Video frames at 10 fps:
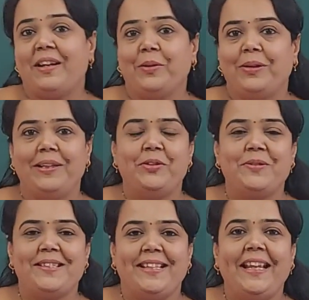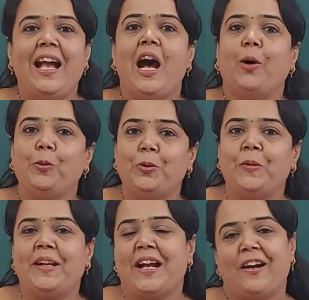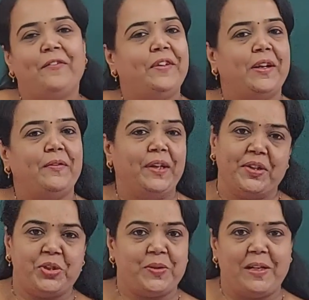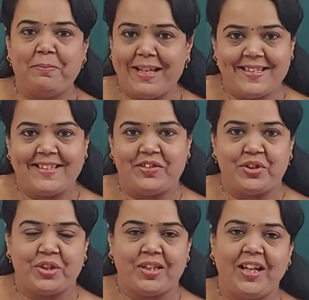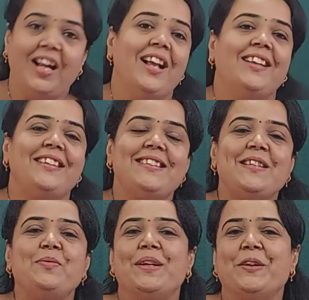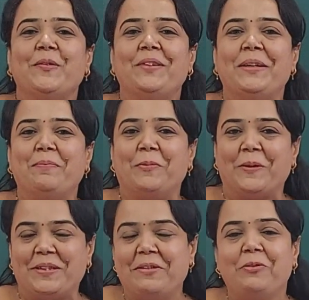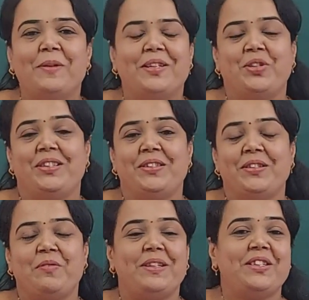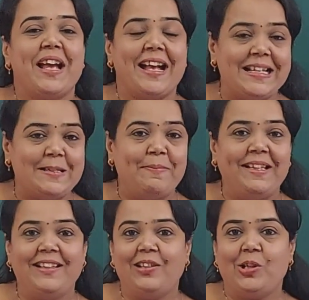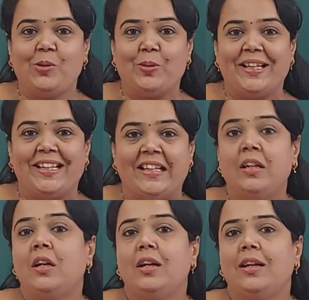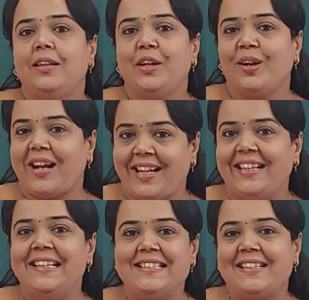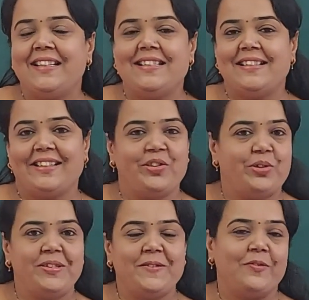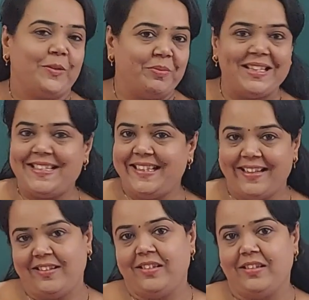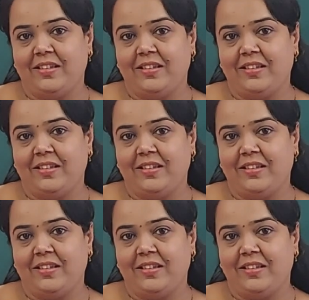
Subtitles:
are going to see how to draft a virtual message. This is one of the important questions which has been included in your writing skills section from this year.